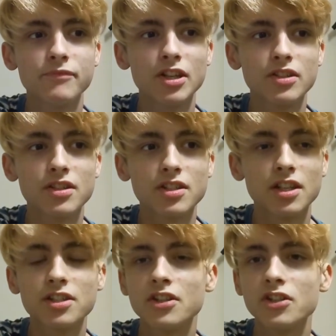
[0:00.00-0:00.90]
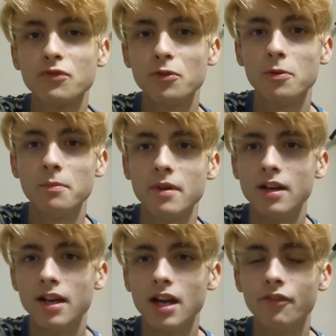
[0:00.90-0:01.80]
just sits in his room
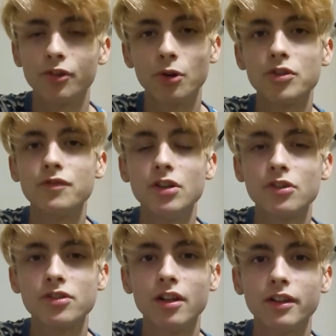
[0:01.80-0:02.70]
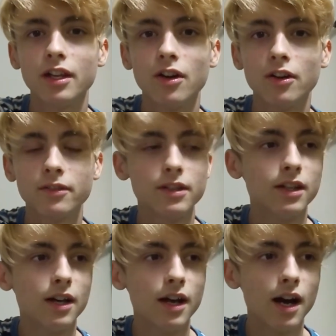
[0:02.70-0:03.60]
and records videos all day
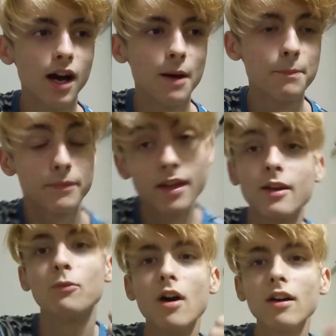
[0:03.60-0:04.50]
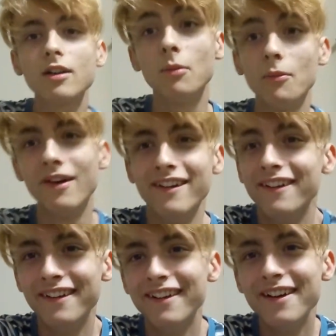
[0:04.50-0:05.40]
long. Welcome!
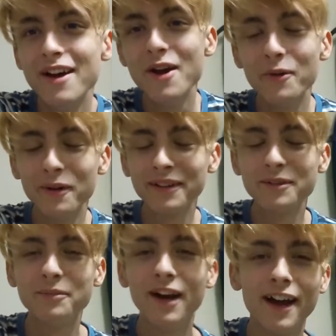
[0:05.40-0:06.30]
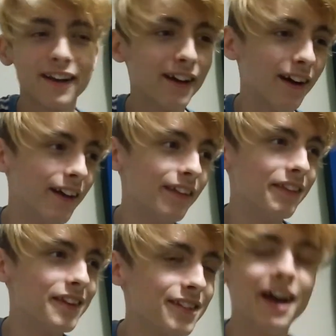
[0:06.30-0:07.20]
Welcome back.
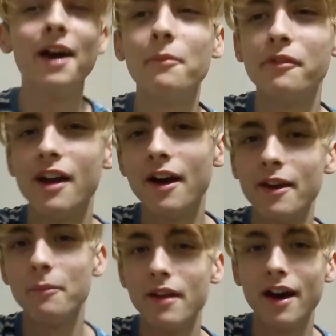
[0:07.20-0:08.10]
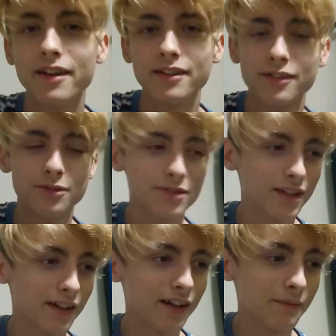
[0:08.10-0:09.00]
This time around I'm not
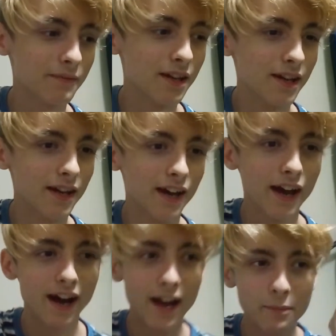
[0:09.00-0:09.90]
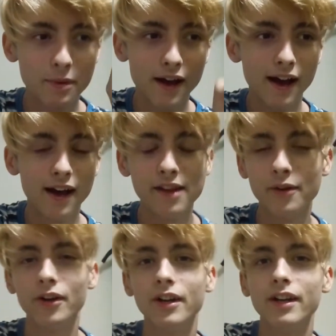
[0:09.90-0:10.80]
using an iPad
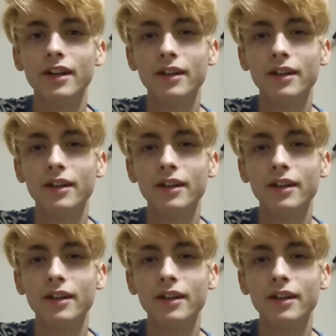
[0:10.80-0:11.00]
or